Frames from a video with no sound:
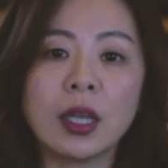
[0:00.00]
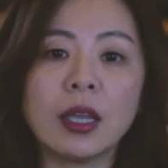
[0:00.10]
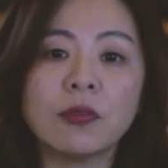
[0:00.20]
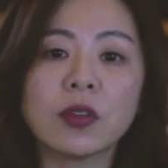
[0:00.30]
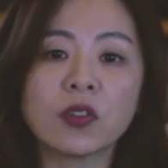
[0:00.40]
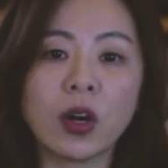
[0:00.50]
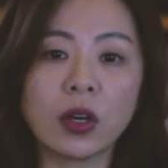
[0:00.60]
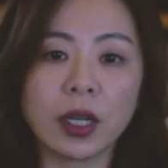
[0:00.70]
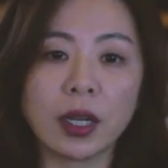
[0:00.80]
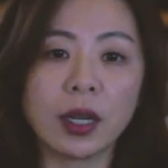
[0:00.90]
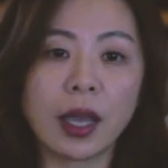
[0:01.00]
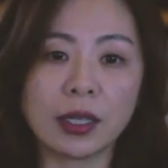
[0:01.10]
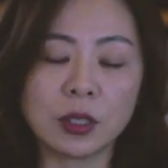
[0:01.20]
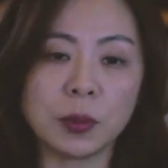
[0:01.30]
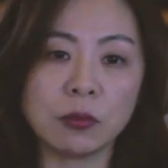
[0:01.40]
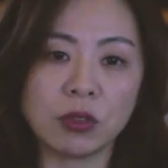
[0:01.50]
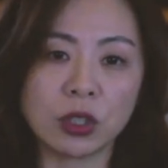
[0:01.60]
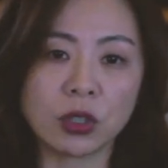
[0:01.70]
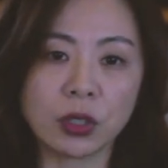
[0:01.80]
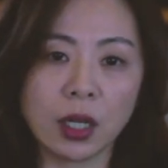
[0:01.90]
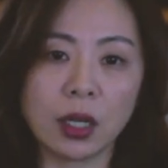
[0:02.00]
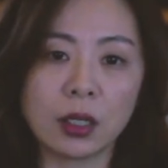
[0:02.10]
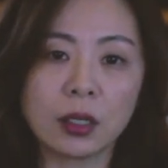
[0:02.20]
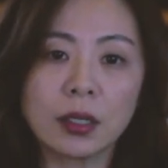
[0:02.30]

if the target has been reached or not.